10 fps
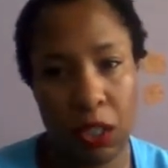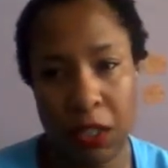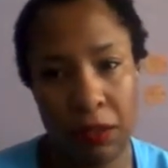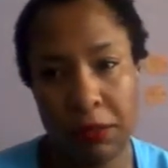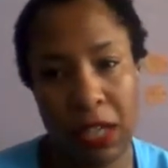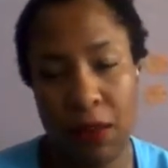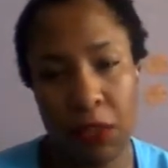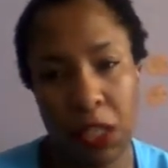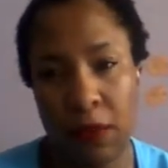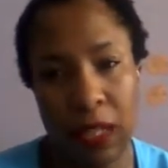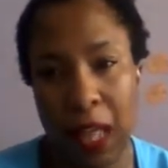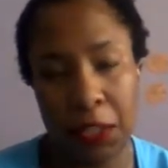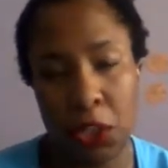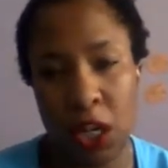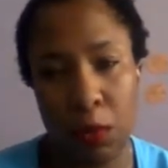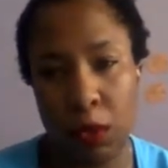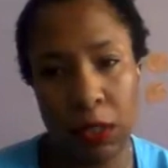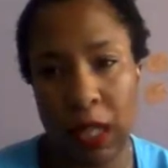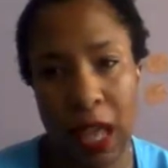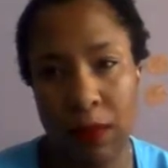You can save yourself a lot of trouble
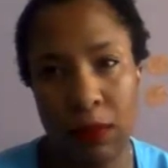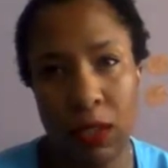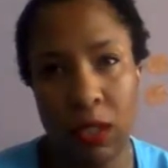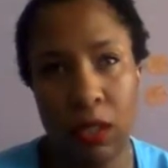and a lot